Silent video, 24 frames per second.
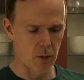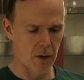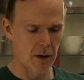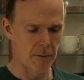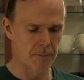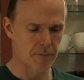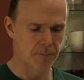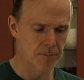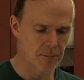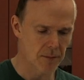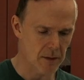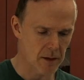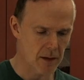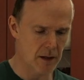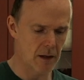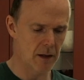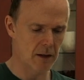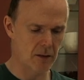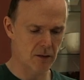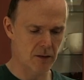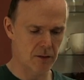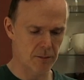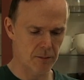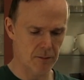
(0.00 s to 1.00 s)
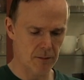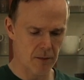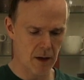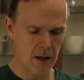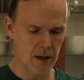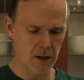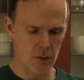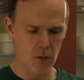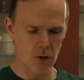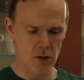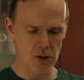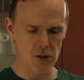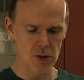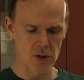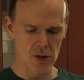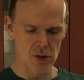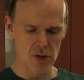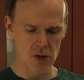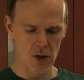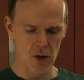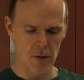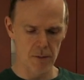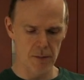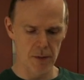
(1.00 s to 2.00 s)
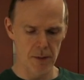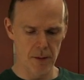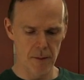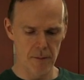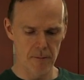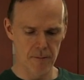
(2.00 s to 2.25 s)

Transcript: one is egg wash the top